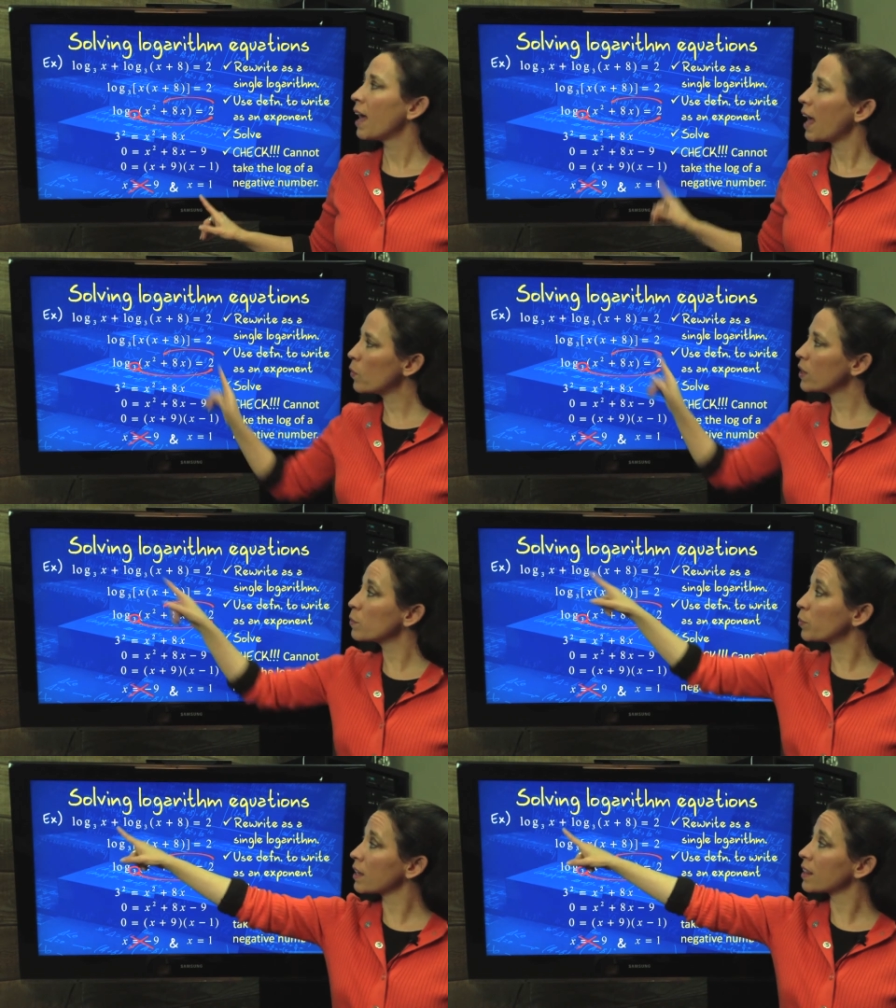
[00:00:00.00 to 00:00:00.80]
And we can
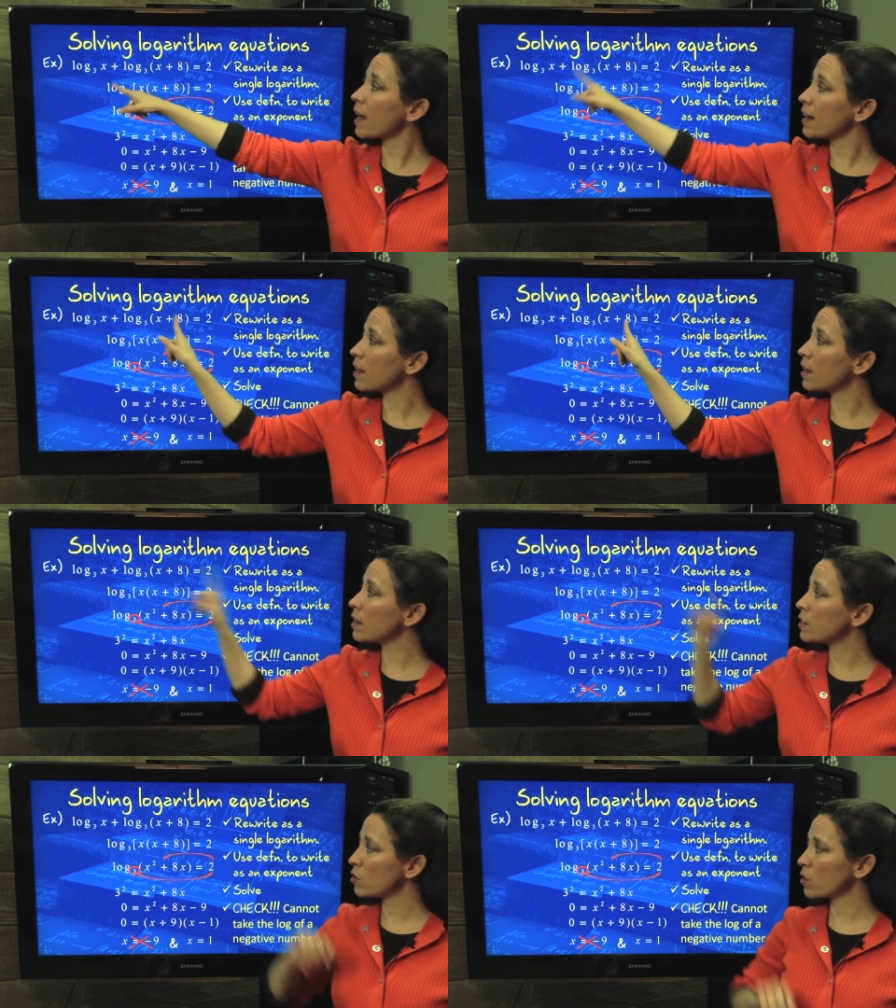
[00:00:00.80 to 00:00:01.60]
plug that
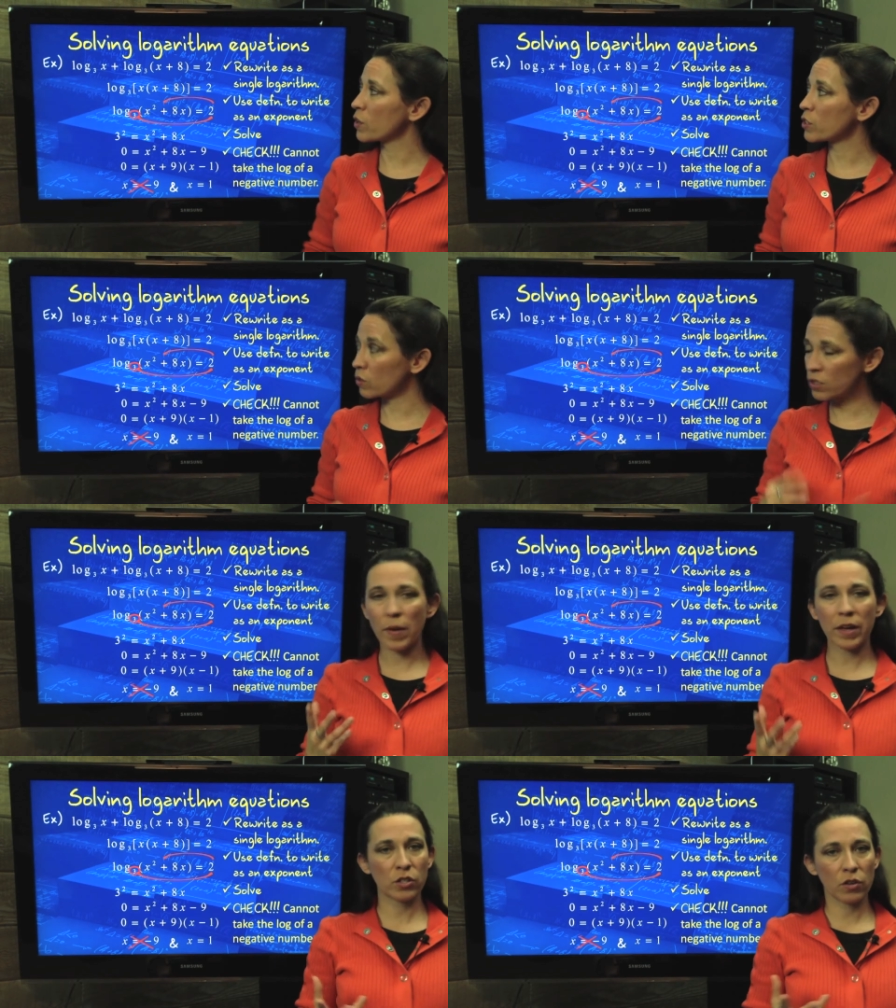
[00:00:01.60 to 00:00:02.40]
into the original to
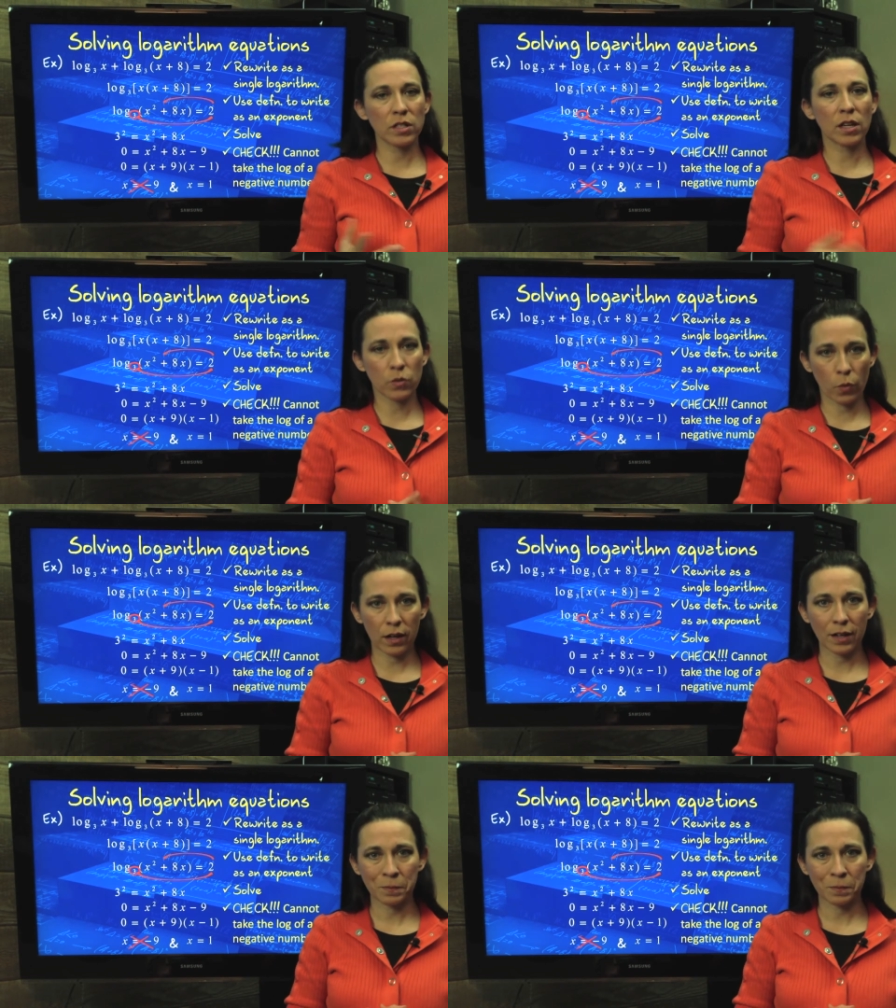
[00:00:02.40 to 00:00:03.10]
make sure it does work.